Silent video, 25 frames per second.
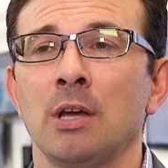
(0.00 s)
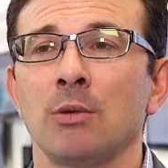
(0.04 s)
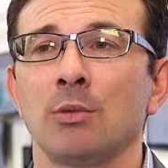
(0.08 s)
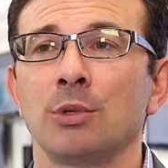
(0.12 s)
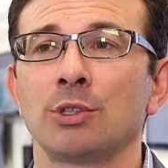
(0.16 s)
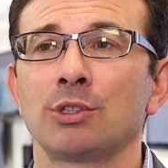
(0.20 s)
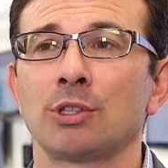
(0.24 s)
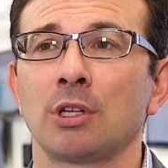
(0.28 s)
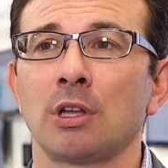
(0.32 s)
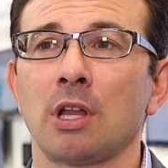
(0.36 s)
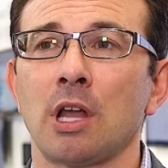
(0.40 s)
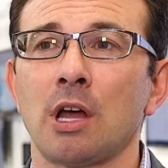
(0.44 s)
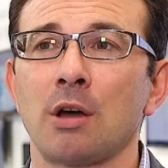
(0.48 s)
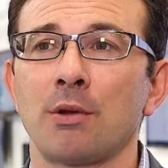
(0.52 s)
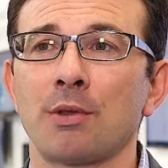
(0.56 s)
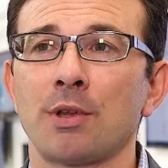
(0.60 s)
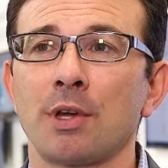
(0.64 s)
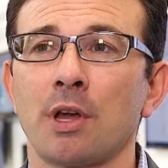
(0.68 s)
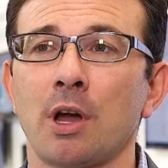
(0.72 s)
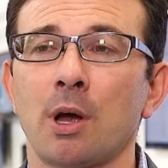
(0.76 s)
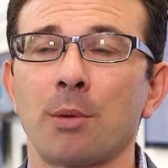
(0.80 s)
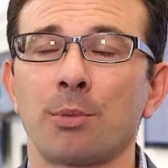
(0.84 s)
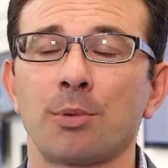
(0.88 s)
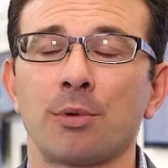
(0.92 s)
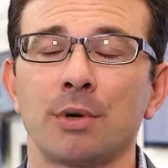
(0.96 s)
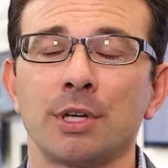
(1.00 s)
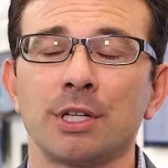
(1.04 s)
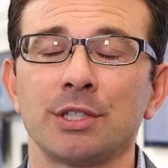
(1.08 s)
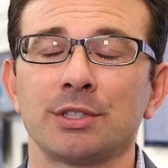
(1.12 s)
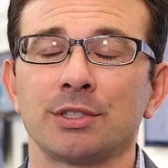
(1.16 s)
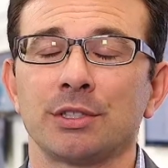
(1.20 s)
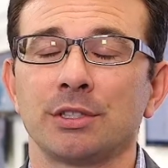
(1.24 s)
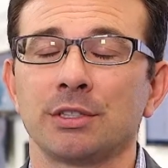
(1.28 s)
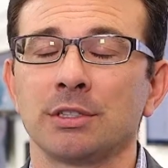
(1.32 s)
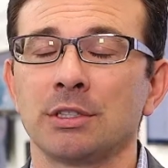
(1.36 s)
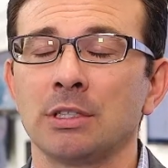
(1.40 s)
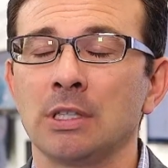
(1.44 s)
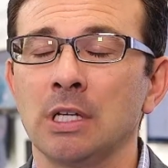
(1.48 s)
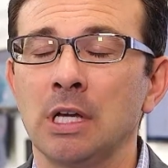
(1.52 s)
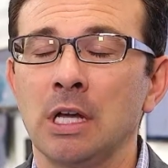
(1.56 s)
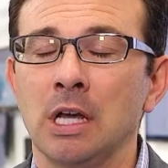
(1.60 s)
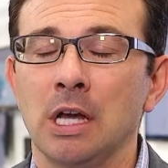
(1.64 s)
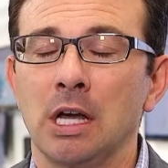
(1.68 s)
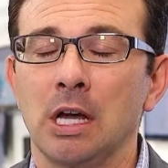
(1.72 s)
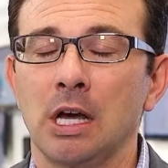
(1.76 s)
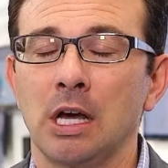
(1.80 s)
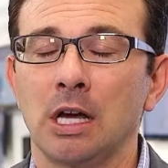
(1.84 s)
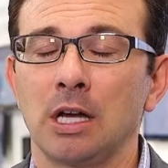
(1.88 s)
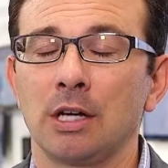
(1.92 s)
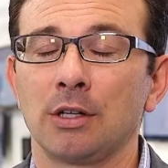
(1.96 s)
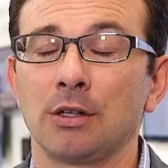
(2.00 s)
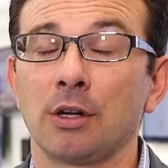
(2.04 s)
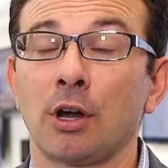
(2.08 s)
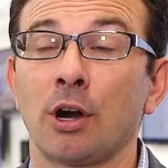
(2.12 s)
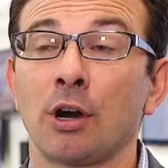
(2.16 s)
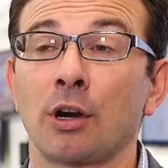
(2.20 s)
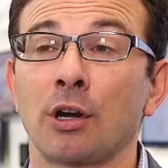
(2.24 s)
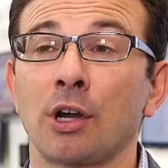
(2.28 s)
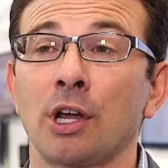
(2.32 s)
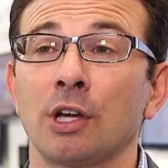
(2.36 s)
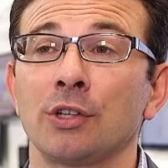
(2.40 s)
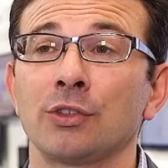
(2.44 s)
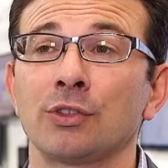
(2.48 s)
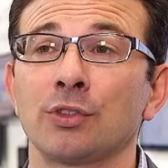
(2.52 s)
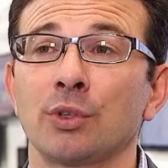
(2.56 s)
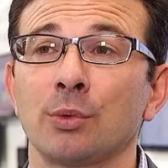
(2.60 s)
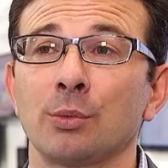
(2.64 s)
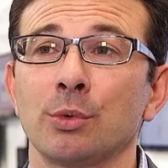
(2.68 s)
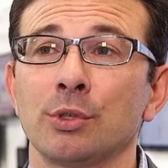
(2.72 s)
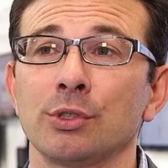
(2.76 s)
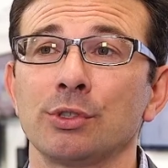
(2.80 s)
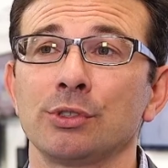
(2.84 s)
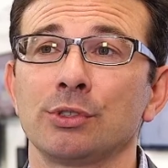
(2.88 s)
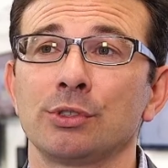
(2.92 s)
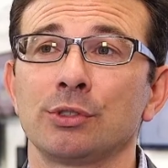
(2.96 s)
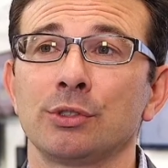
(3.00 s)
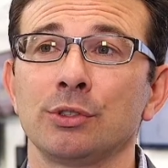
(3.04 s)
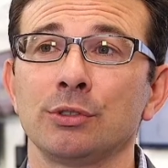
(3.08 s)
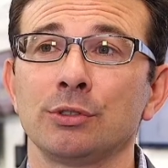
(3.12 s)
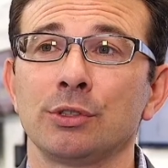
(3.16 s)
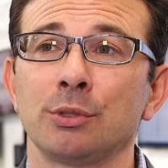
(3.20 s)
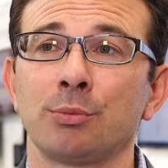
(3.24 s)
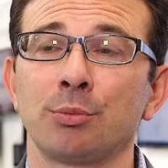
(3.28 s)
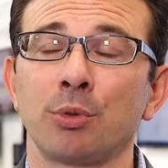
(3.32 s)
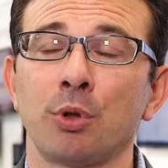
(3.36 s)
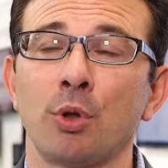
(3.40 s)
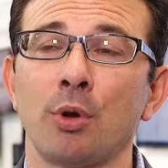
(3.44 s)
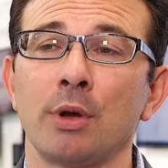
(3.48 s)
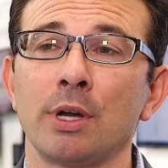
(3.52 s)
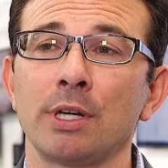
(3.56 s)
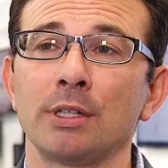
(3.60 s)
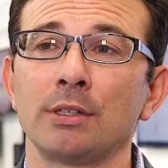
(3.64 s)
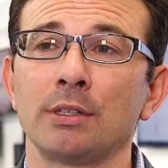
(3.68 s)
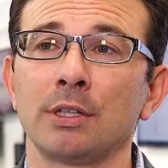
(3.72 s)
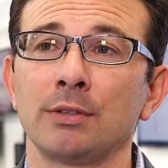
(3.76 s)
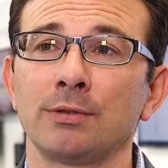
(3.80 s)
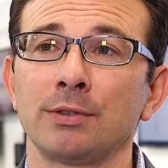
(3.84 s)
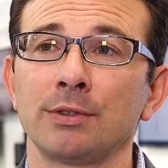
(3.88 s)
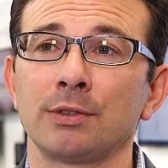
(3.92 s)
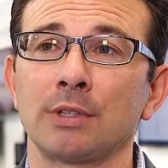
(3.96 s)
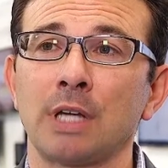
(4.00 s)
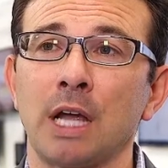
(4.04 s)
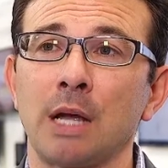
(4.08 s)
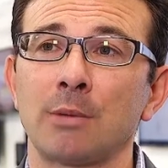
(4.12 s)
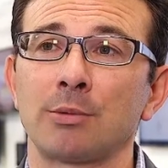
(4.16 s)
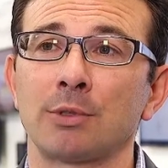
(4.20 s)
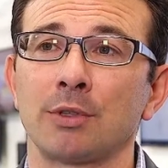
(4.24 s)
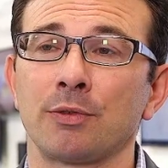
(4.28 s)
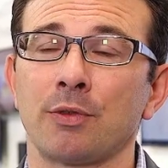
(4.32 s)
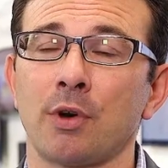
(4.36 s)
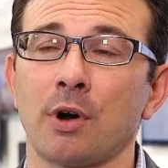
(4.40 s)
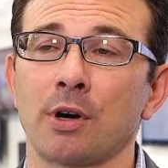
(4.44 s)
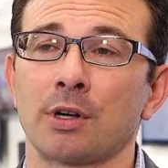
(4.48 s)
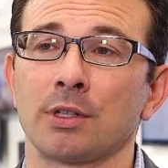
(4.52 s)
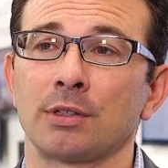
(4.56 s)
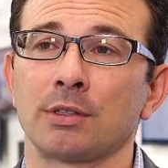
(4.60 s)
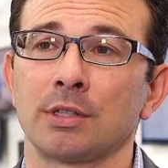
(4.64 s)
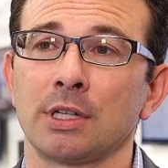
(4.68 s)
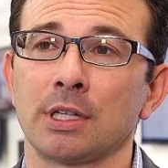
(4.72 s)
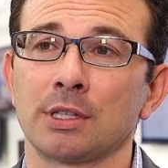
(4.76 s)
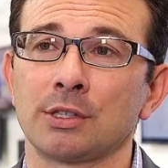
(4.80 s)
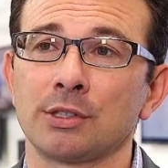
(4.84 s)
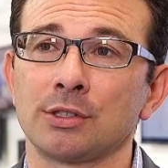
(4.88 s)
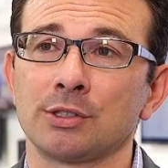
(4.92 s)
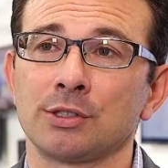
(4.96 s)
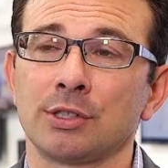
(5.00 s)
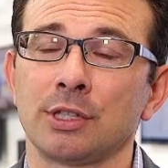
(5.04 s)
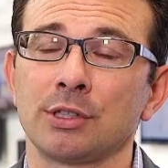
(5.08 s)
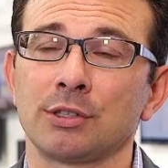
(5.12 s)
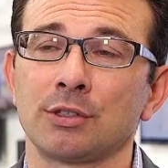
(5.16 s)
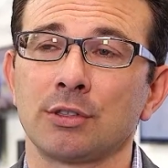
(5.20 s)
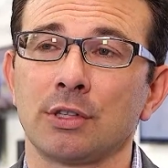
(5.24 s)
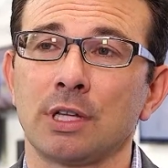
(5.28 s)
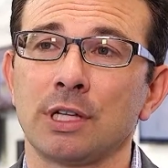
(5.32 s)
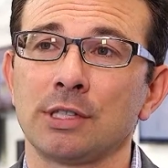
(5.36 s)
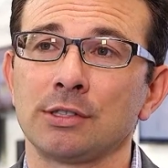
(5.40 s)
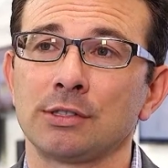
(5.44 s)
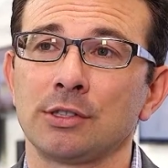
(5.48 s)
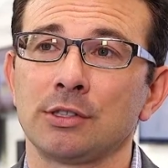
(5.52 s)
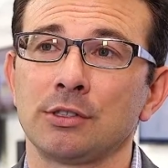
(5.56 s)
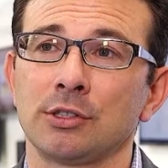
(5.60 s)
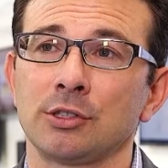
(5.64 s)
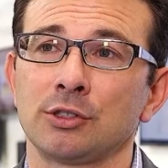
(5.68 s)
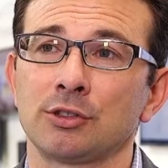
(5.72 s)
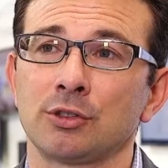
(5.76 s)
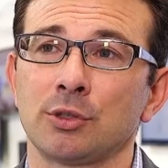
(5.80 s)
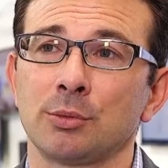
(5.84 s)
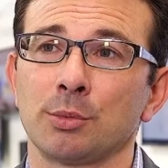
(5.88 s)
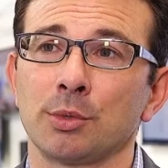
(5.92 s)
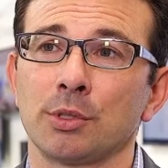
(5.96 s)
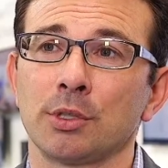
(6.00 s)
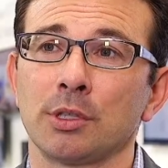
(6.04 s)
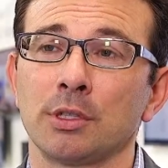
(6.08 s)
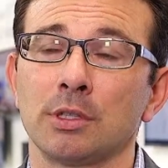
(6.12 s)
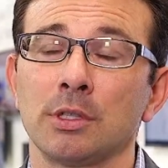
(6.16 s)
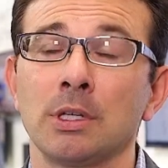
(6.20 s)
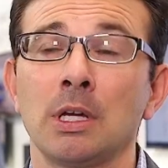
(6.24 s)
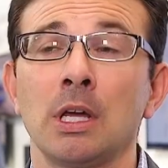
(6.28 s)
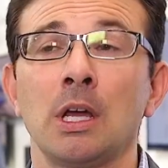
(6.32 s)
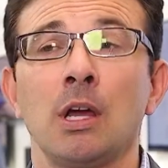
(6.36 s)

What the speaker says: which allow the operation, our customers, to deploy in different types of architecture, centralized and distributed.